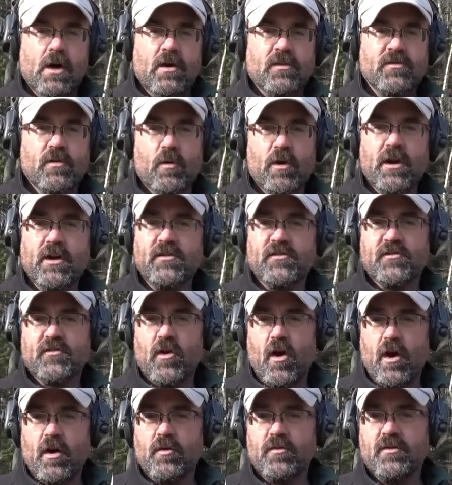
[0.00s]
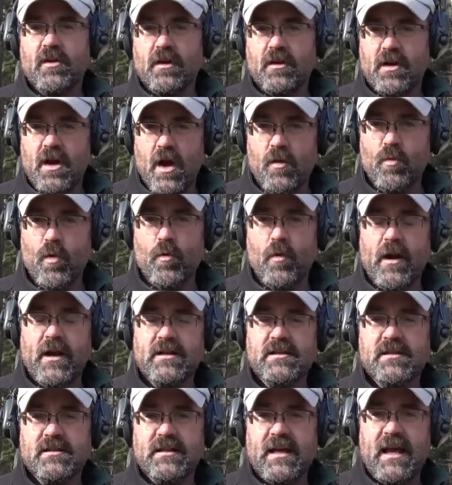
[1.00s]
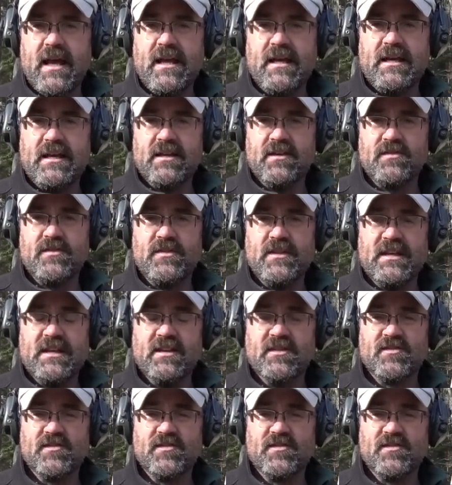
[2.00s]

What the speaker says: So we're going to start. The gun we're running today is the